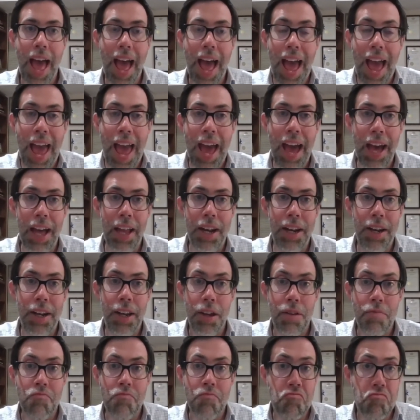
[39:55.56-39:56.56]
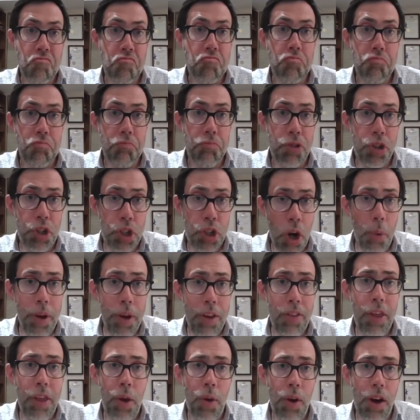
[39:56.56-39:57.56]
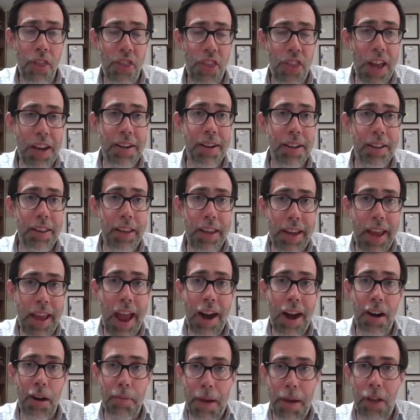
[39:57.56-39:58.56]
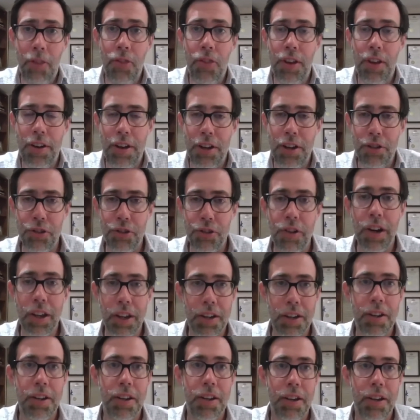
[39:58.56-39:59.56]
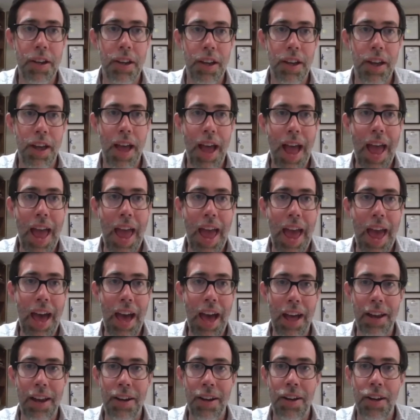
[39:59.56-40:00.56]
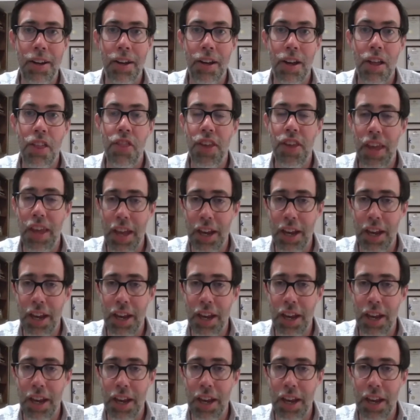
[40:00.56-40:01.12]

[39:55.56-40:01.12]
And showing that you authentically care about the district and the